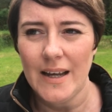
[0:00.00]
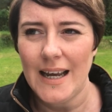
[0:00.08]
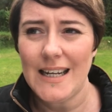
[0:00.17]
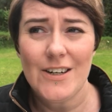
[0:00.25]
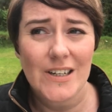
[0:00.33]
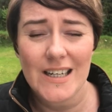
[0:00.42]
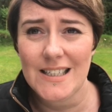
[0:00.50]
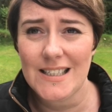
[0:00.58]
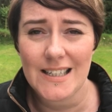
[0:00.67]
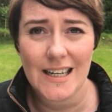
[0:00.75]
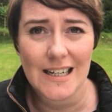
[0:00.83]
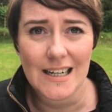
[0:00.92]
It only had
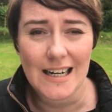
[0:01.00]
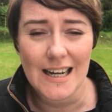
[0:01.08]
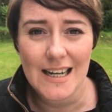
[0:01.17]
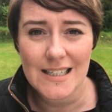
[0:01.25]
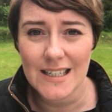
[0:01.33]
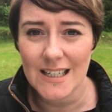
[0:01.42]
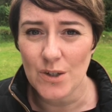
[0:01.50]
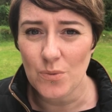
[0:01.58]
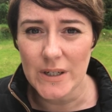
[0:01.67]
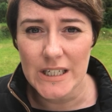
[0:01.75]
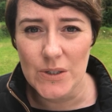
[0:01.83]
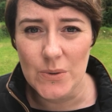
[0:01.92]
single glazing in the
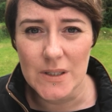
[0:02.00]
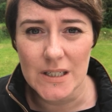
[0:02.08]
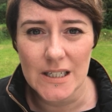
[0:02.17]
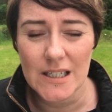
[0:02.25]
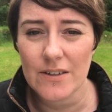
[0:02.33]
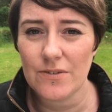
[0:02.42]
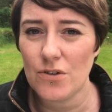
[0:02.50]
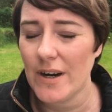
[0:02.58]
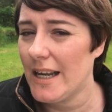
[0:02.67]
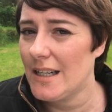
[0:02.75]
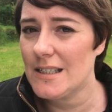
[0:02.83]
windows, it didn't have great